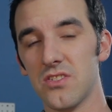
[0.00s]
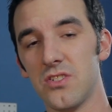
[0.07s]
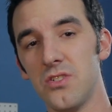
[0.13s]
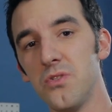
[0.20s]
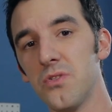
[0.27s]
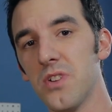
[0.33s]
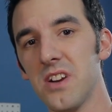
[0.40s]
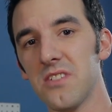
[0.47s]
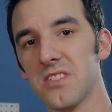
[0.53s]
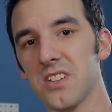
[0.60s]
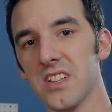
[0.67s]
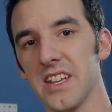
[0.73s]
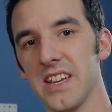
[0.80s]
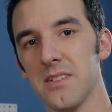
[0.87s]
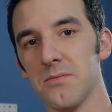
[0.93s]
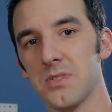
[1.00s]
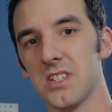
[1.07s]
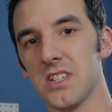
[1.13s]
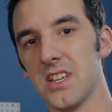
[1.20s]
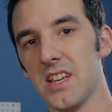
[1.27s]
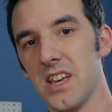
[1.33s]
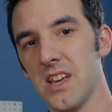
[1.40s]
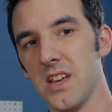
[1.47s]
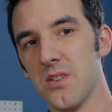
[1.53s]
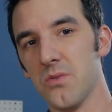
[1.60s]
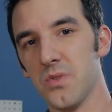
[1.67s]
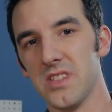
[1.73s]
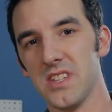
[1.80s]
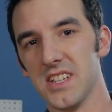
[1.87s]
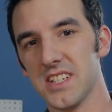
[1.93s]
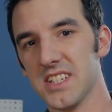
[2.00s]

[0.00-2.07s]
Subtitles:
two ground clamps with the